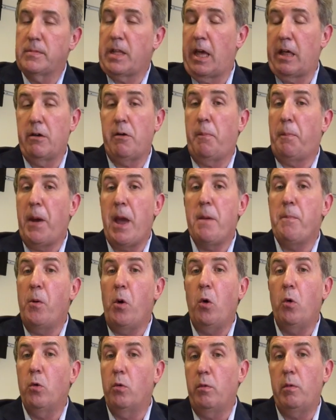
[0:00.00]
Now, there are
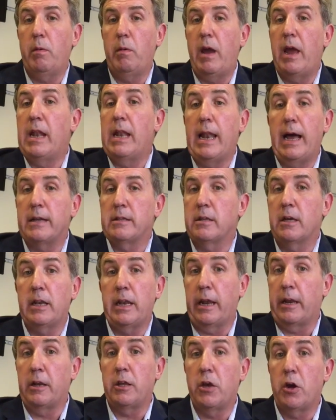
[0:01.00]
people in London
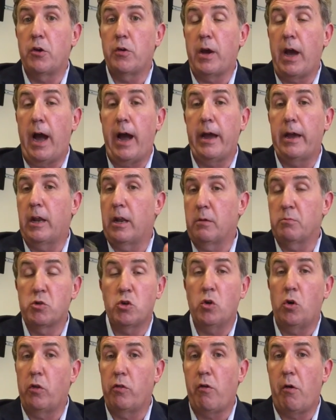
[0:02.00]
and the UK, and I'm
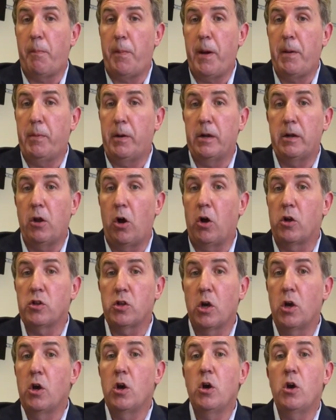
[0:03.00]
sure there are people in Oz
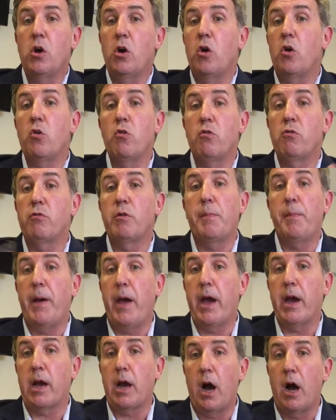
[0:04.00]
who will
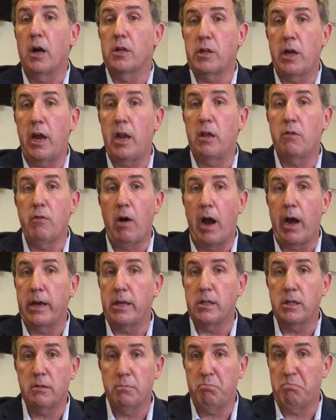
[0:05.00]
repair cars
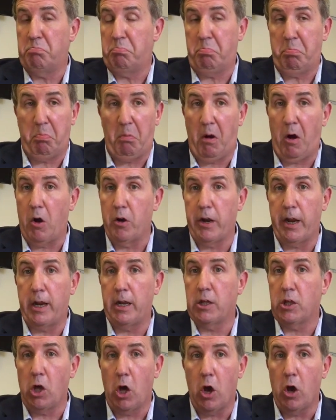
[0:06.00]
anyways, on
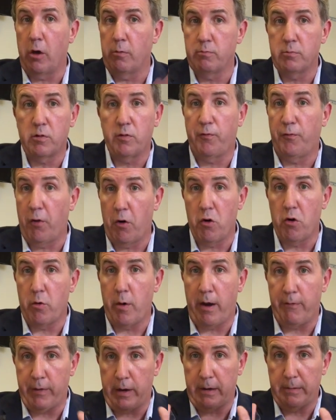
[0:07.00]
any terms, for
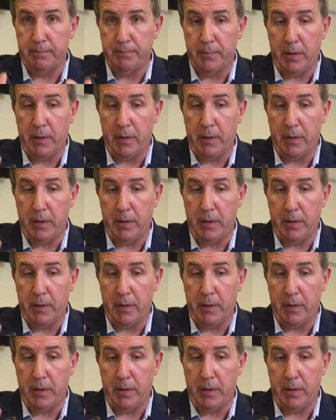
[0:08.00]
whoever.